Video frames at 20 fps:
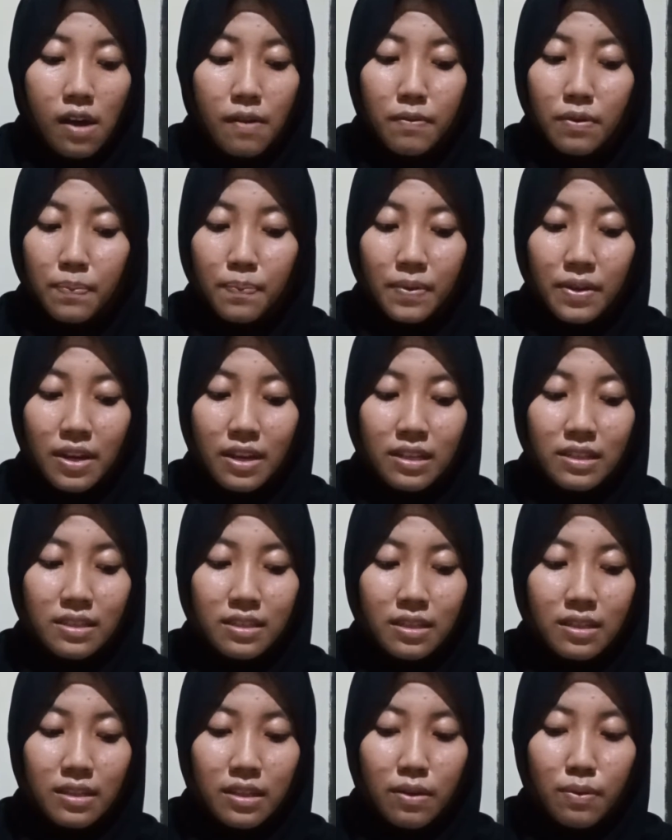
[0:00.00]
repeat
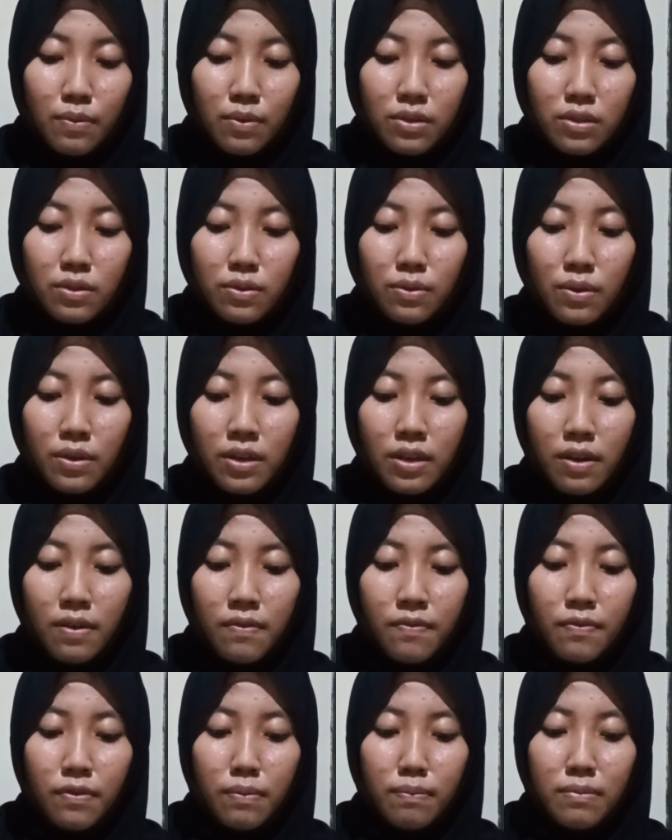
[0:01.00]
exactly what you
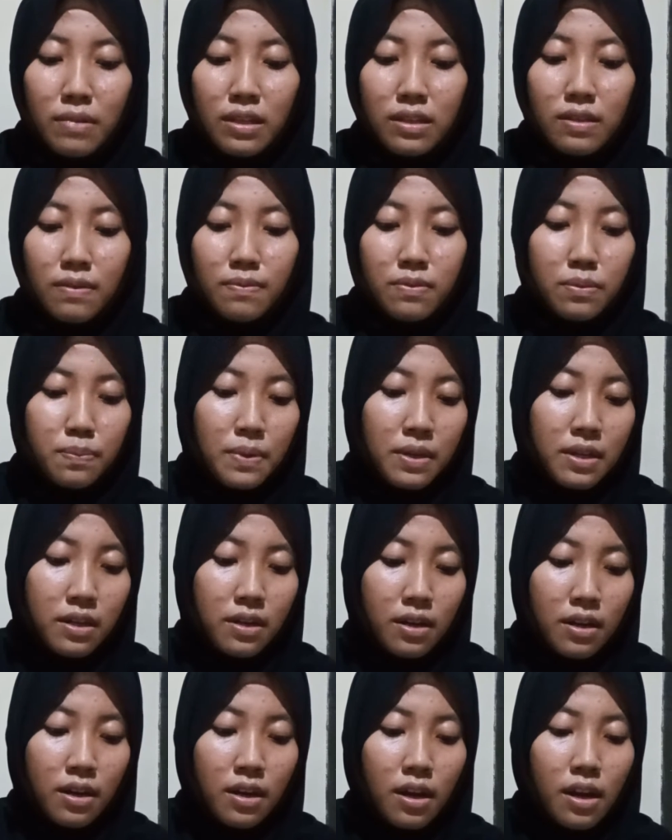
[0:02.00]
hear from native
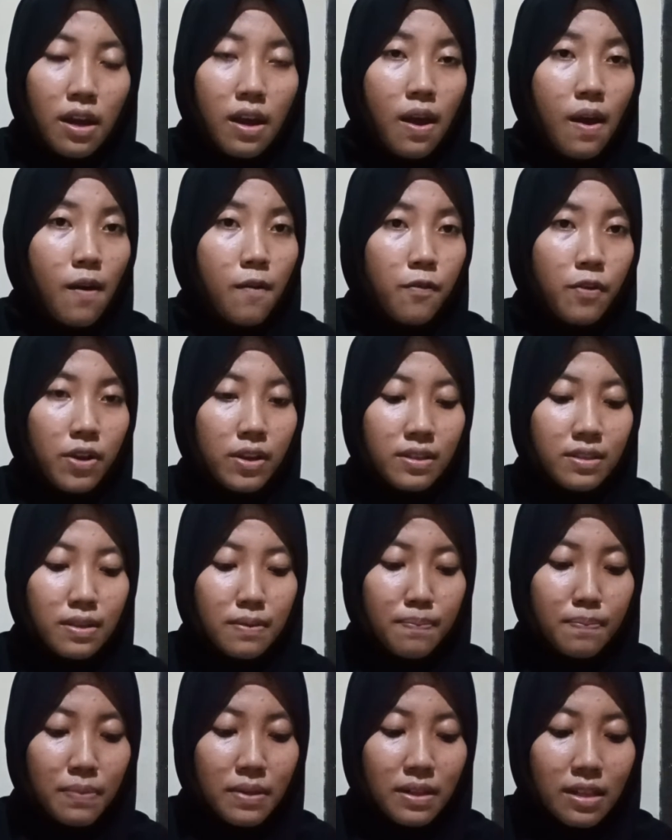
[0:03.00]
speaker. For
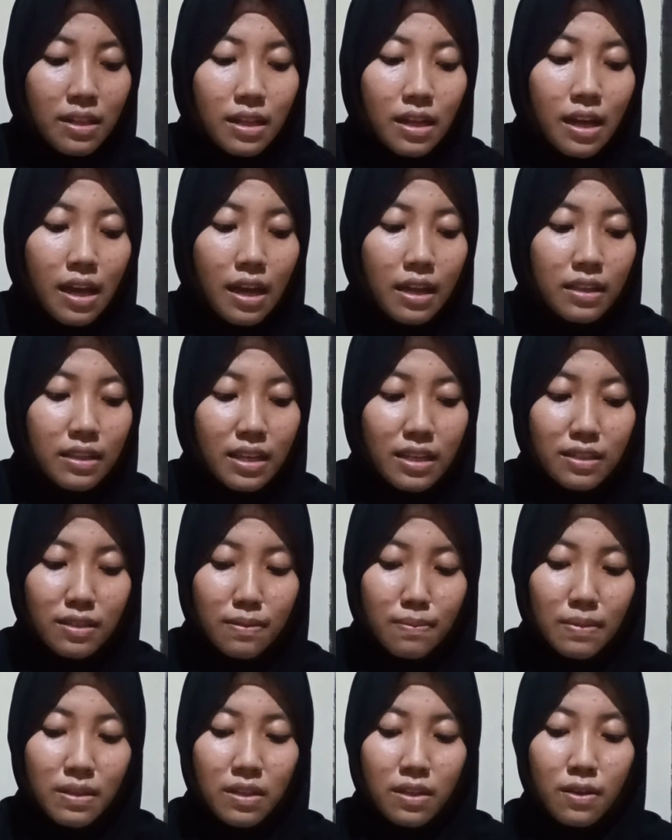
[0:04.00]
example, nice
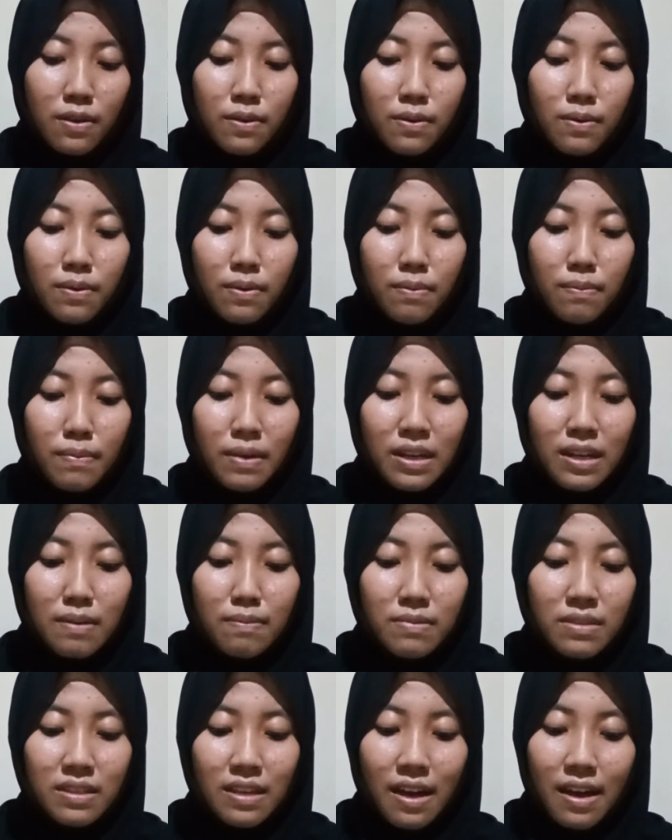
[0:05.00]
to meet you. My
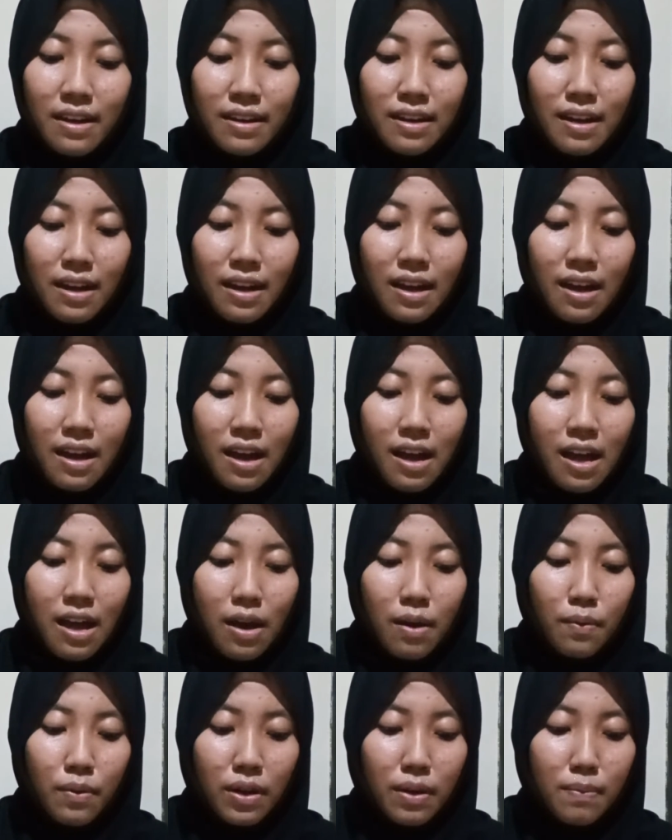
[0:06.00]
name is Hannah.
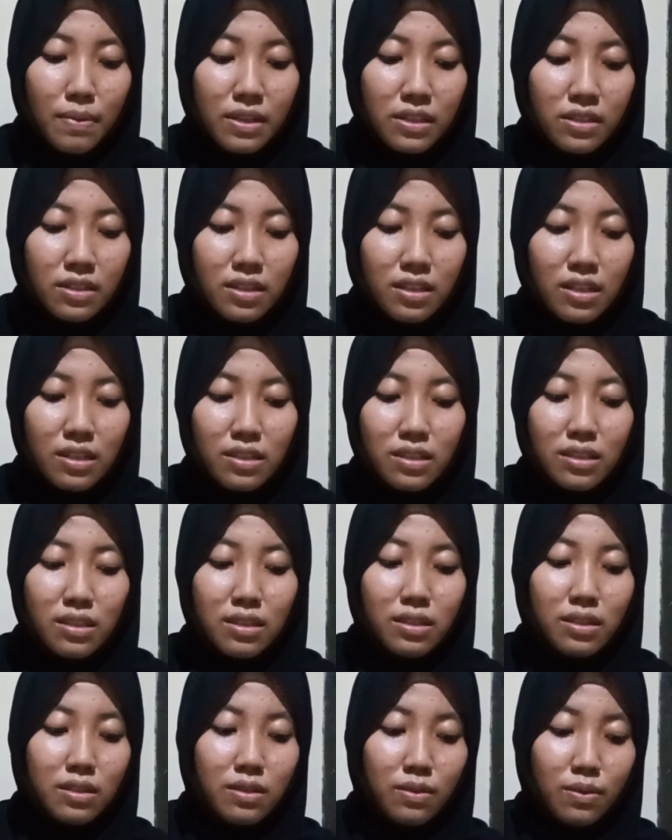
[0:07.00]
What I mentioned is
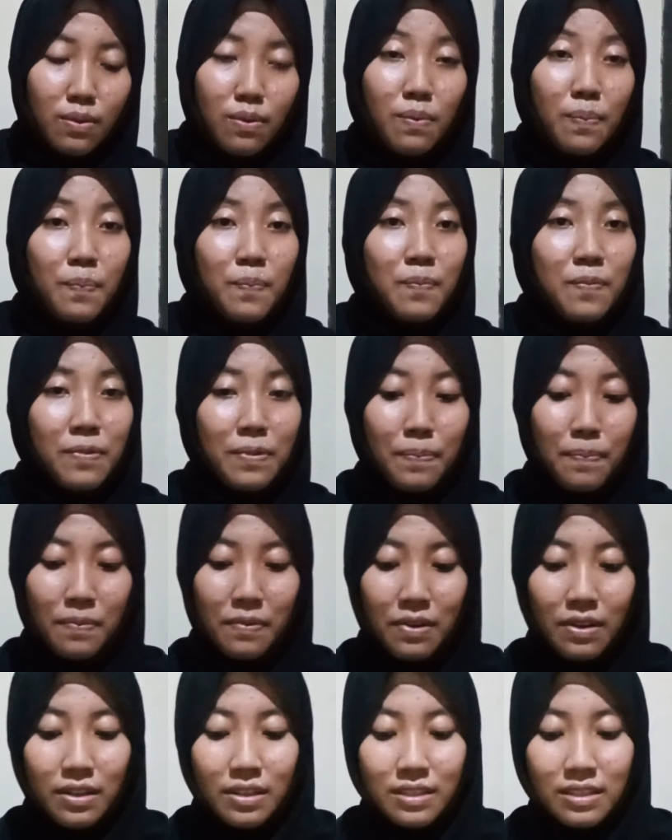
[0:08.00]
to
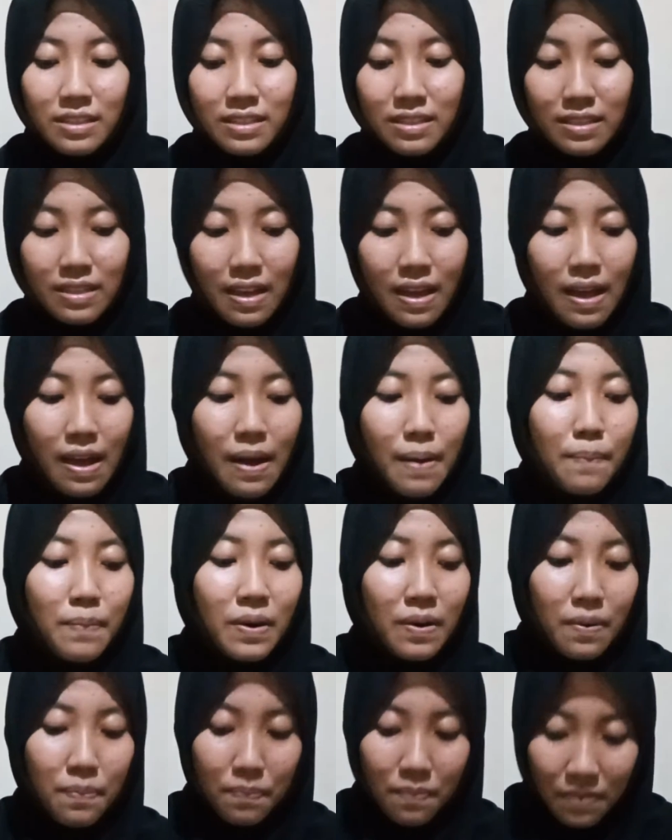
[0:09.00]
purpose
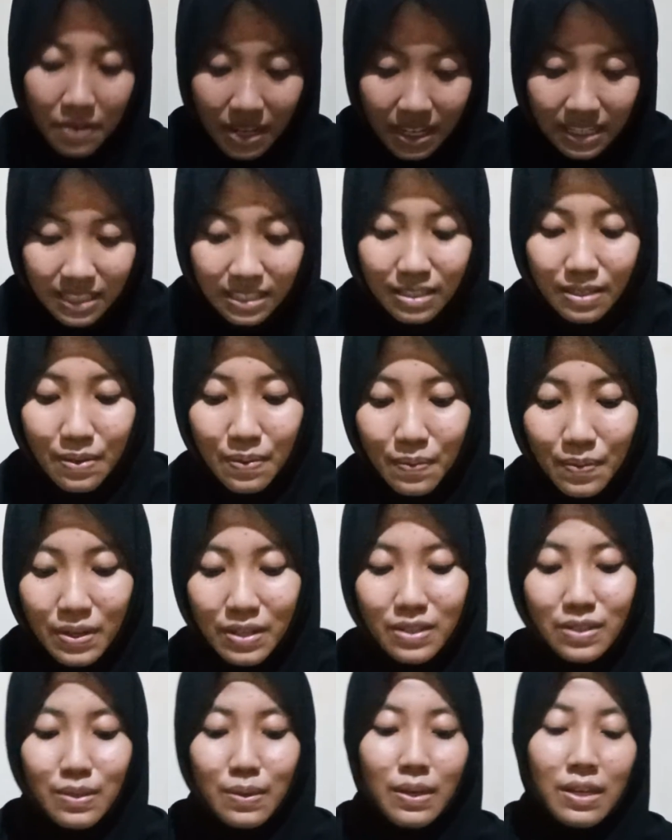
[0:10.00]
paraphrase
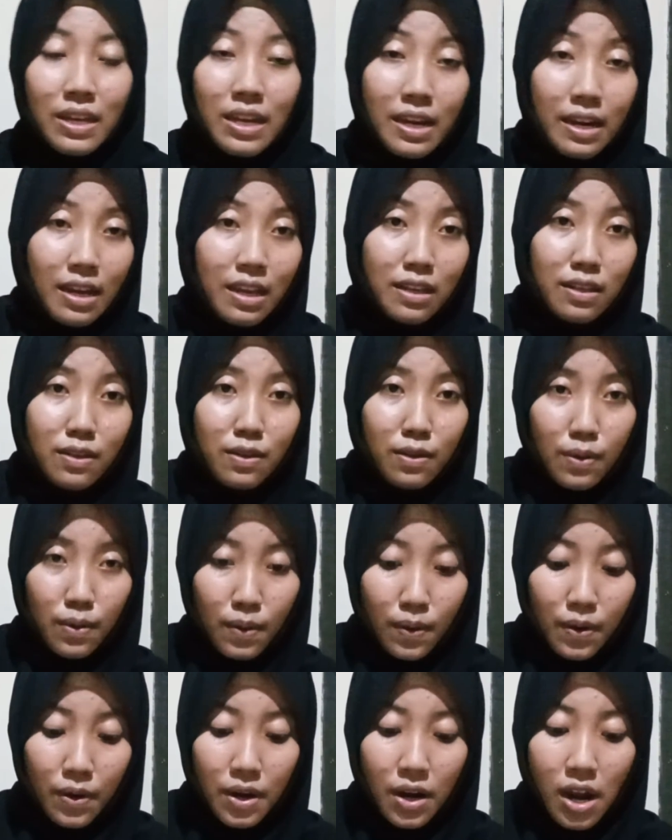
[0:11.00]
what you hear in
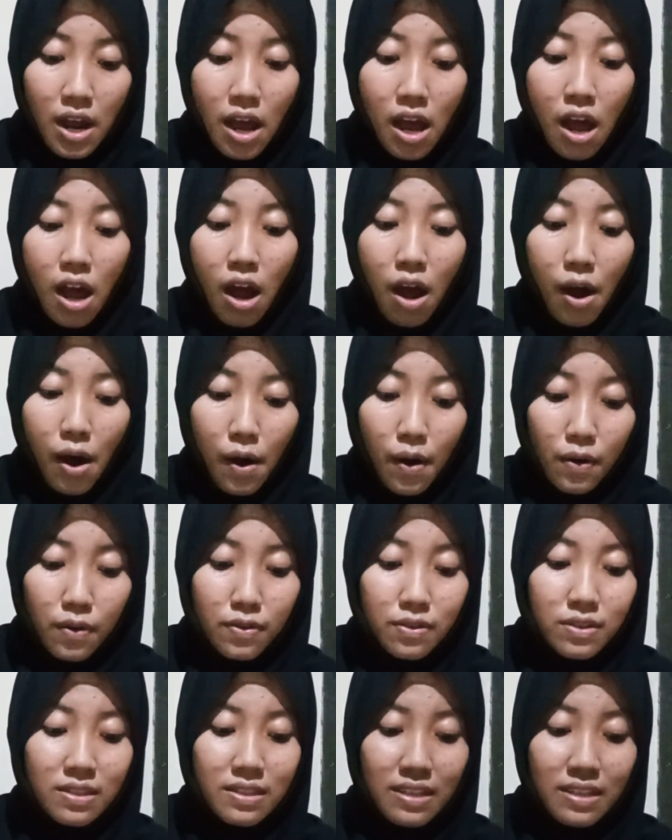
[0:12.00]
your own